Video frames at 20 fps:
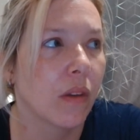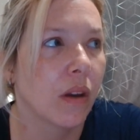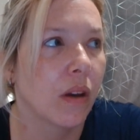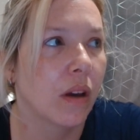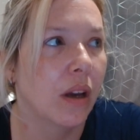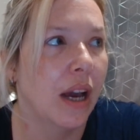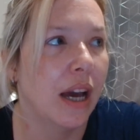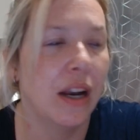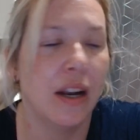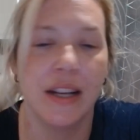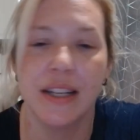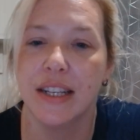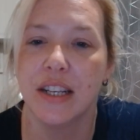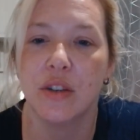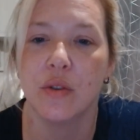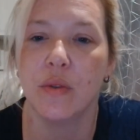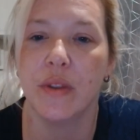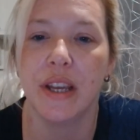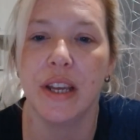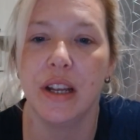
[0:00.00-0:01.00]
like it says
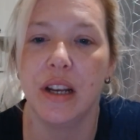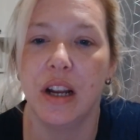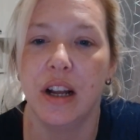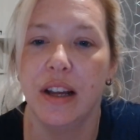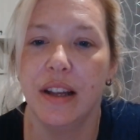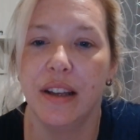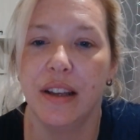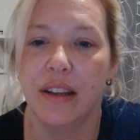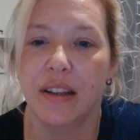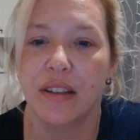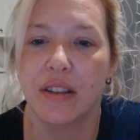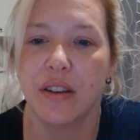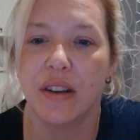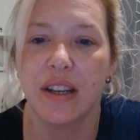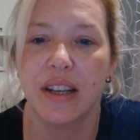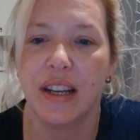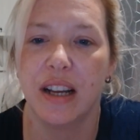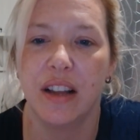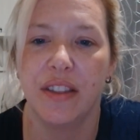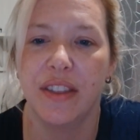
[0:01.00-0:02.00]
all the so
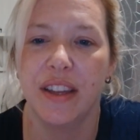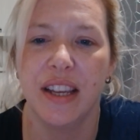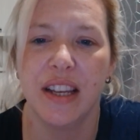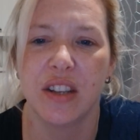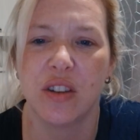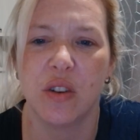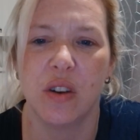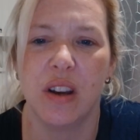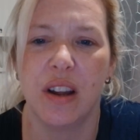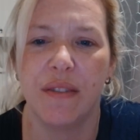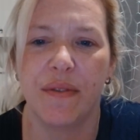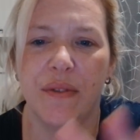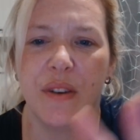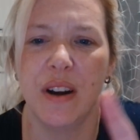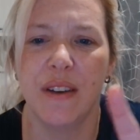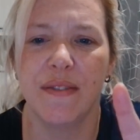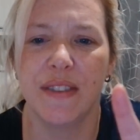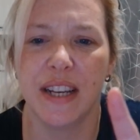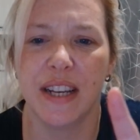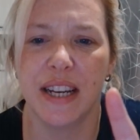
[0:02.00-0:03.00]
I think it's got like
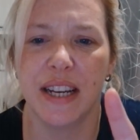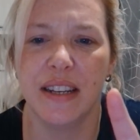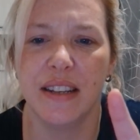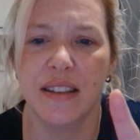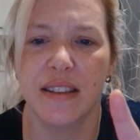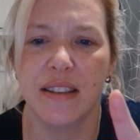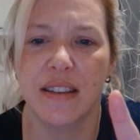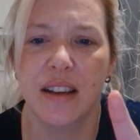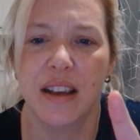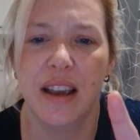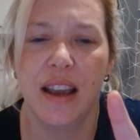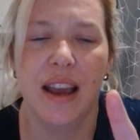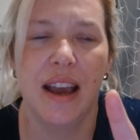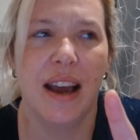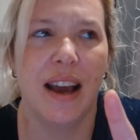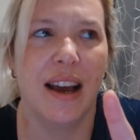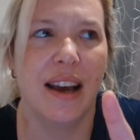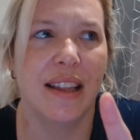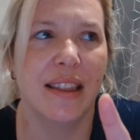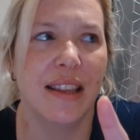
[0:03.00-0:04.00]
5 days,
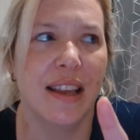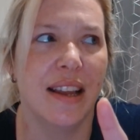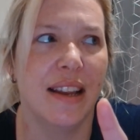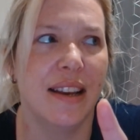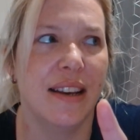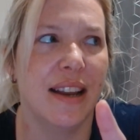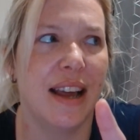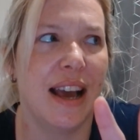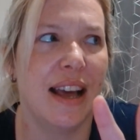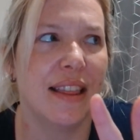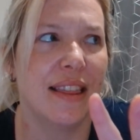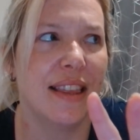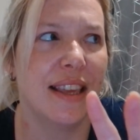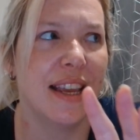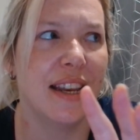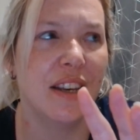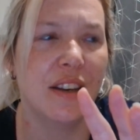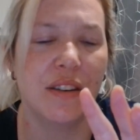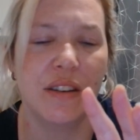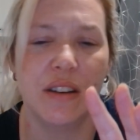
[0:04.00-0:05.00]
and then at the
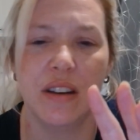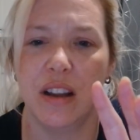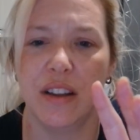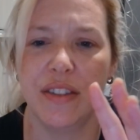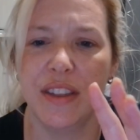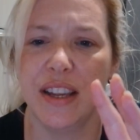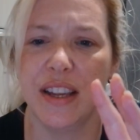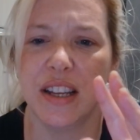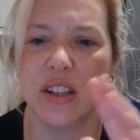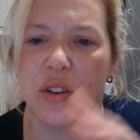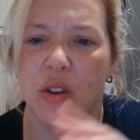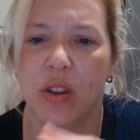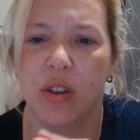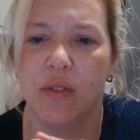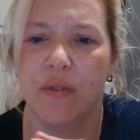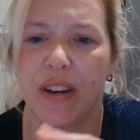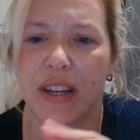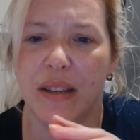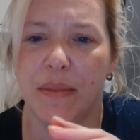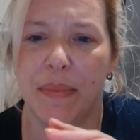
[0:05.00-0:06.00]
end I think it's got the
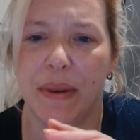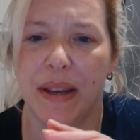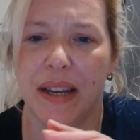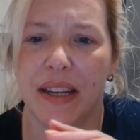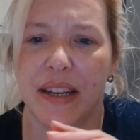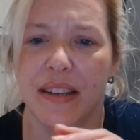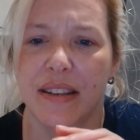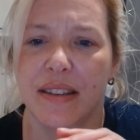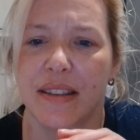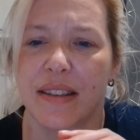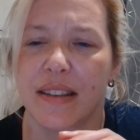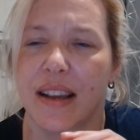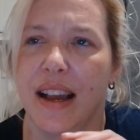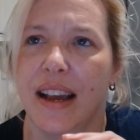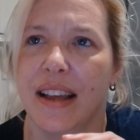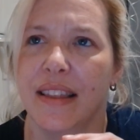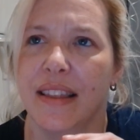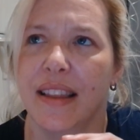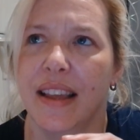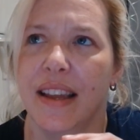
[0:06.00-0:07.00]
recipes,
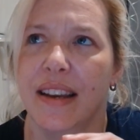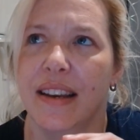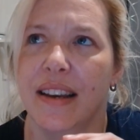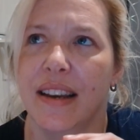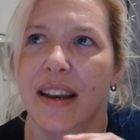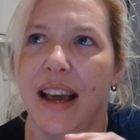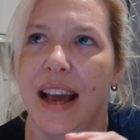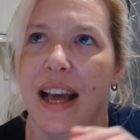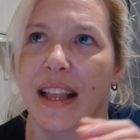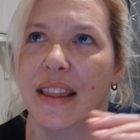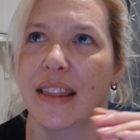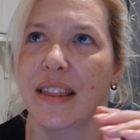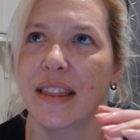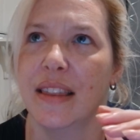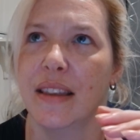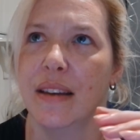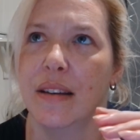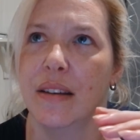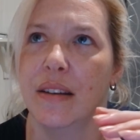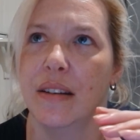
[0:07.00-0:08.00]
and then at
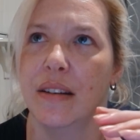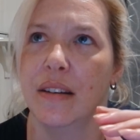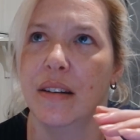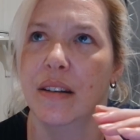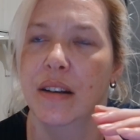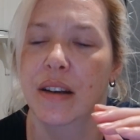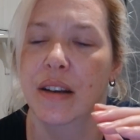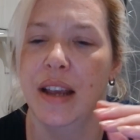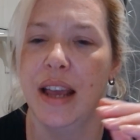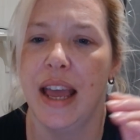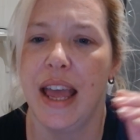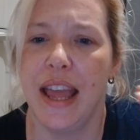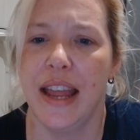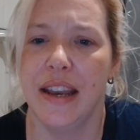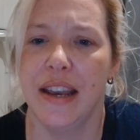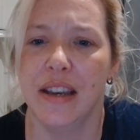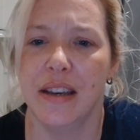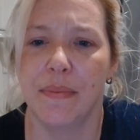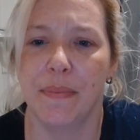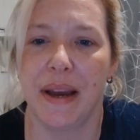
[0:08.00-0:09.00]
the
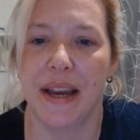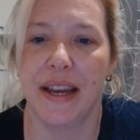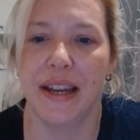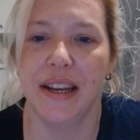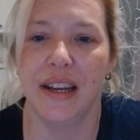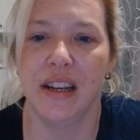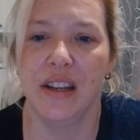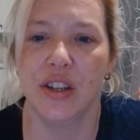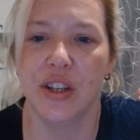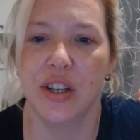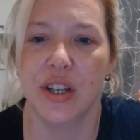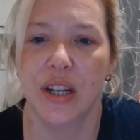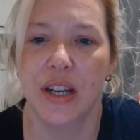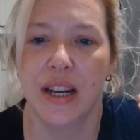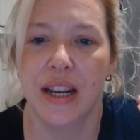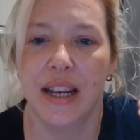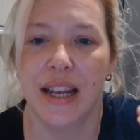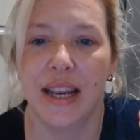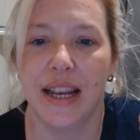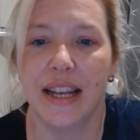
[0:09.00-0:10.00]
end page
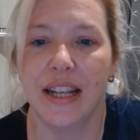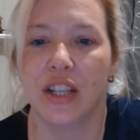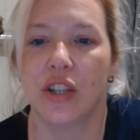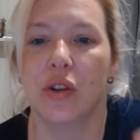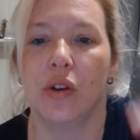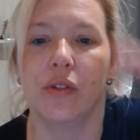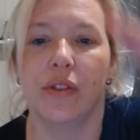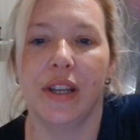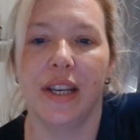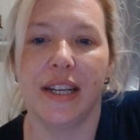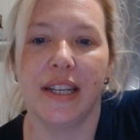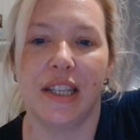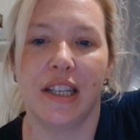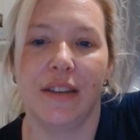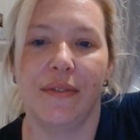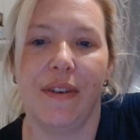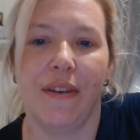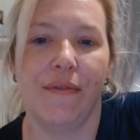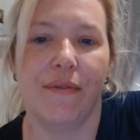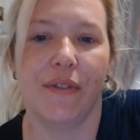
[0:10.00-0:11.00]
it's got the list
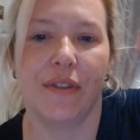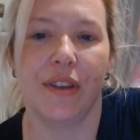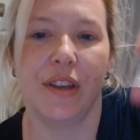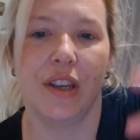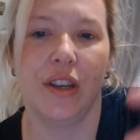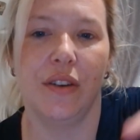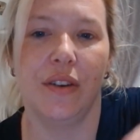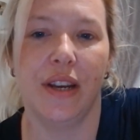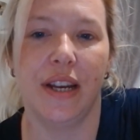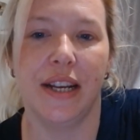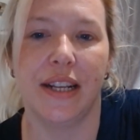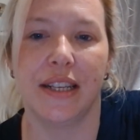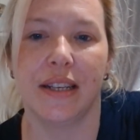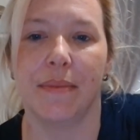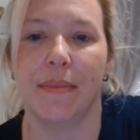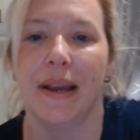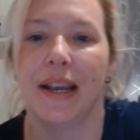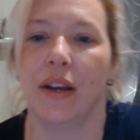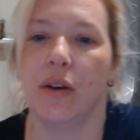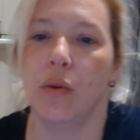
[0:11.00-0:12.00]
of everything you need to
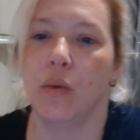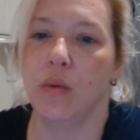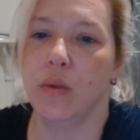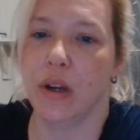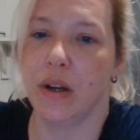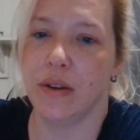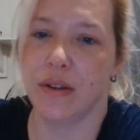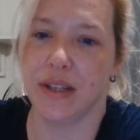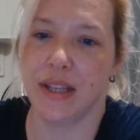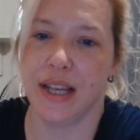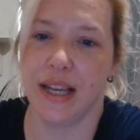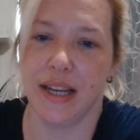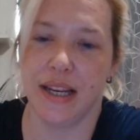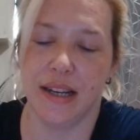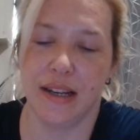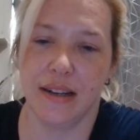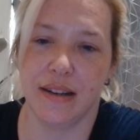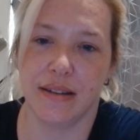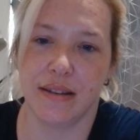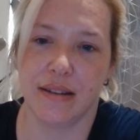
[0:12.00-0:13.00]
make all those
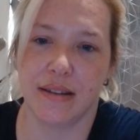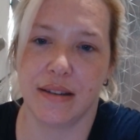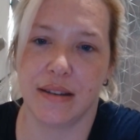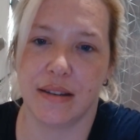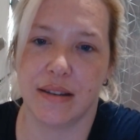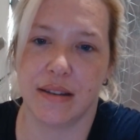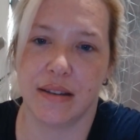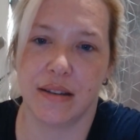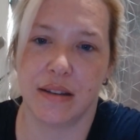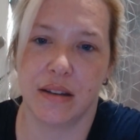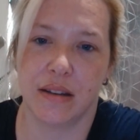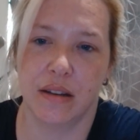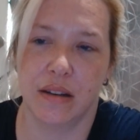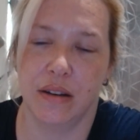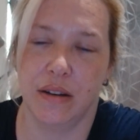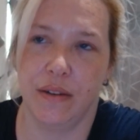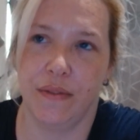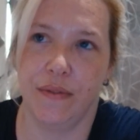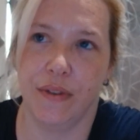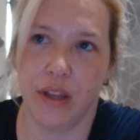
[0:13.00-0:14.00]
things
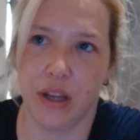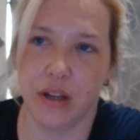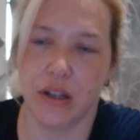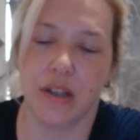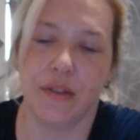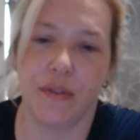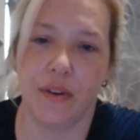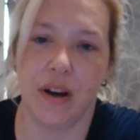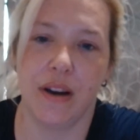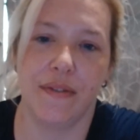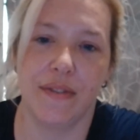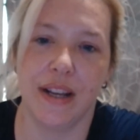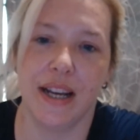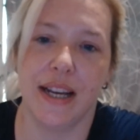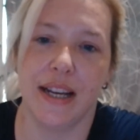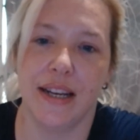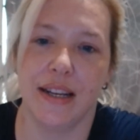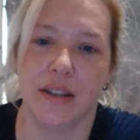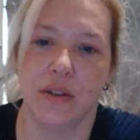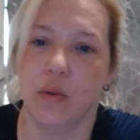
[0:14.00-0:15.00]
for those 5
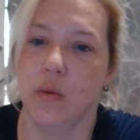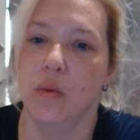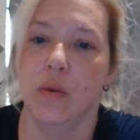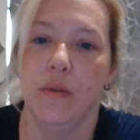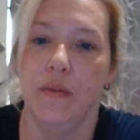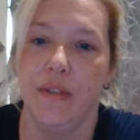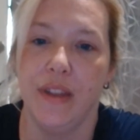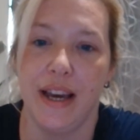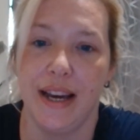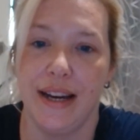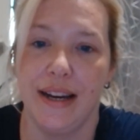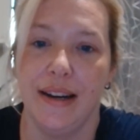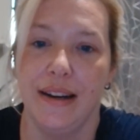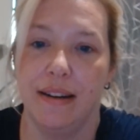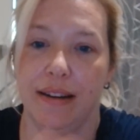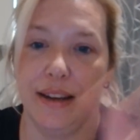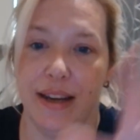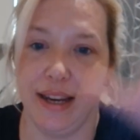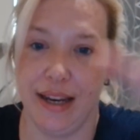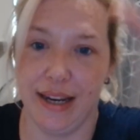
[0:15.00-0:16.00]
days, all of
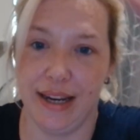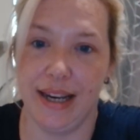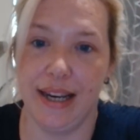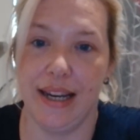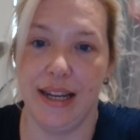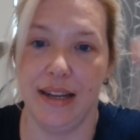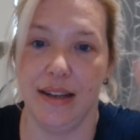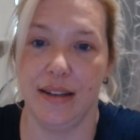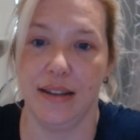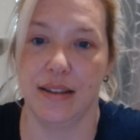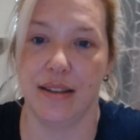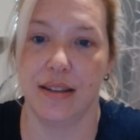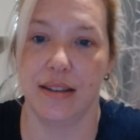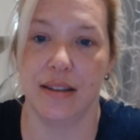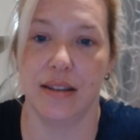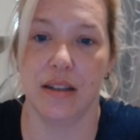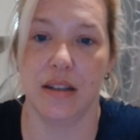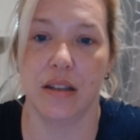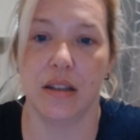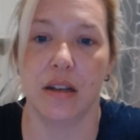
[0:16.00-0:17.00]
that in a
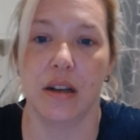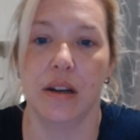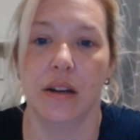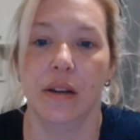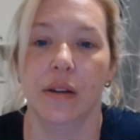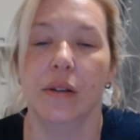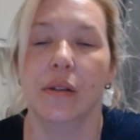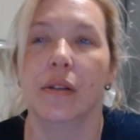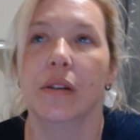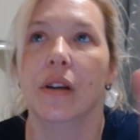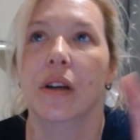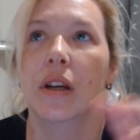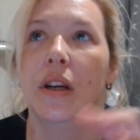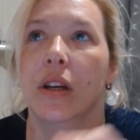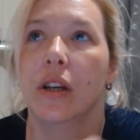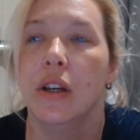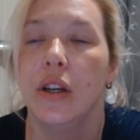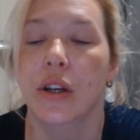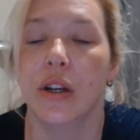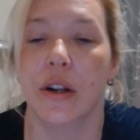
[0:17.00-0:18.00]
list, so
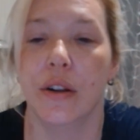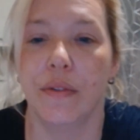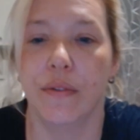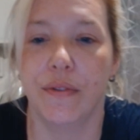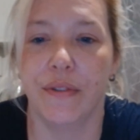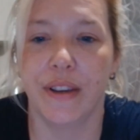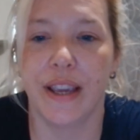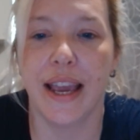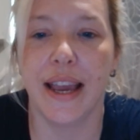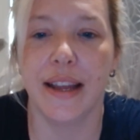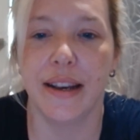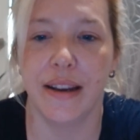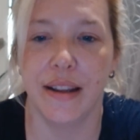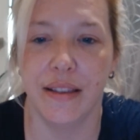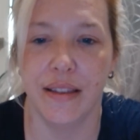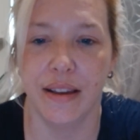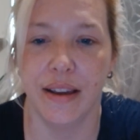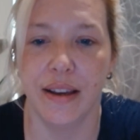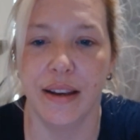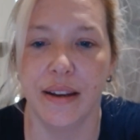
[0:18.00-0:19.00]
you don't forget
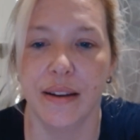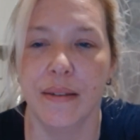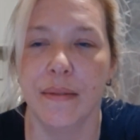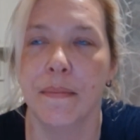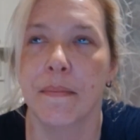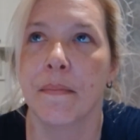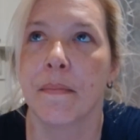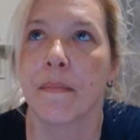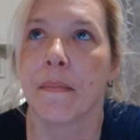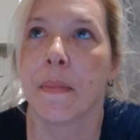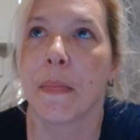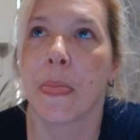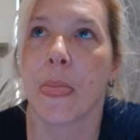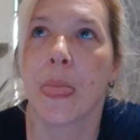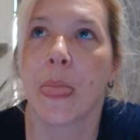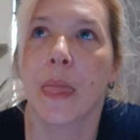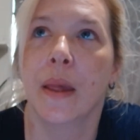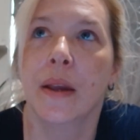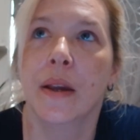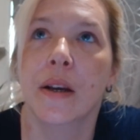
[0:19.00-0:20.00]
anything.
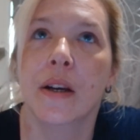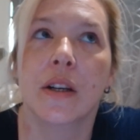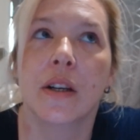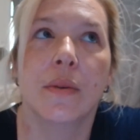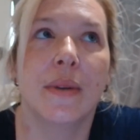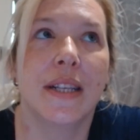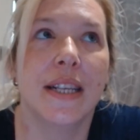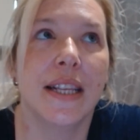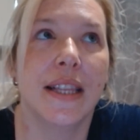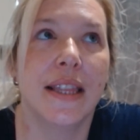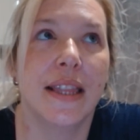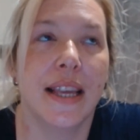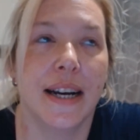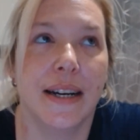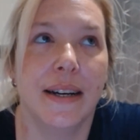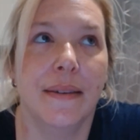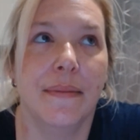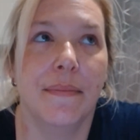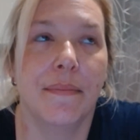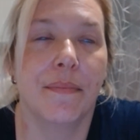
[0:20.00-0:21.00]
We did
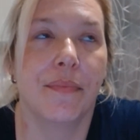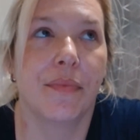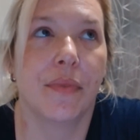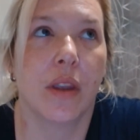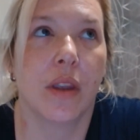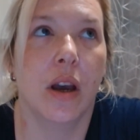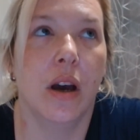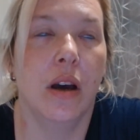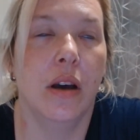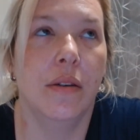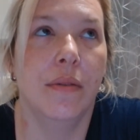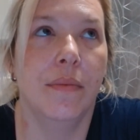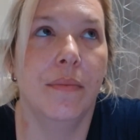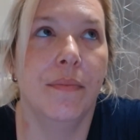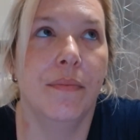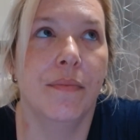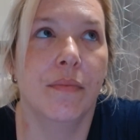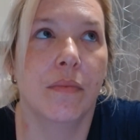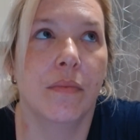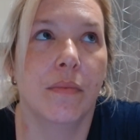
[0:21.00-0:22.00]
that,
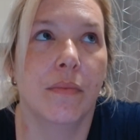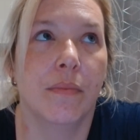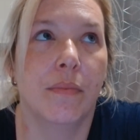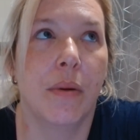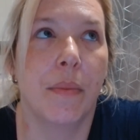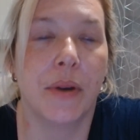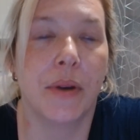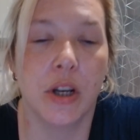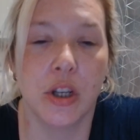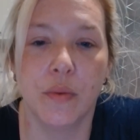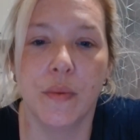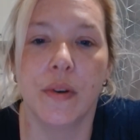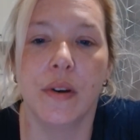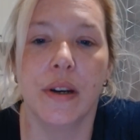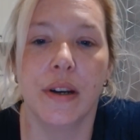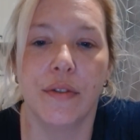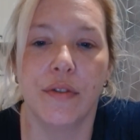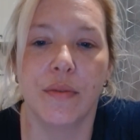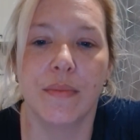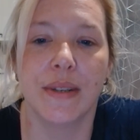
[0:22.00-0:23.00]
but because we got
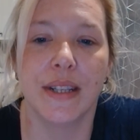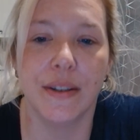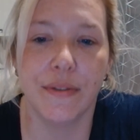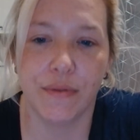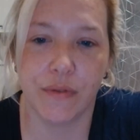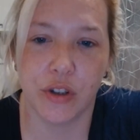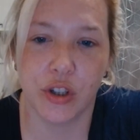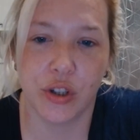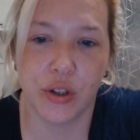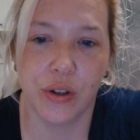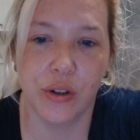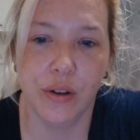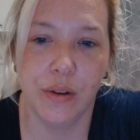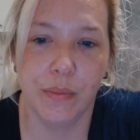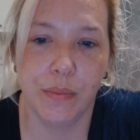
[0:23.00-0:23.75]
it from a different shop,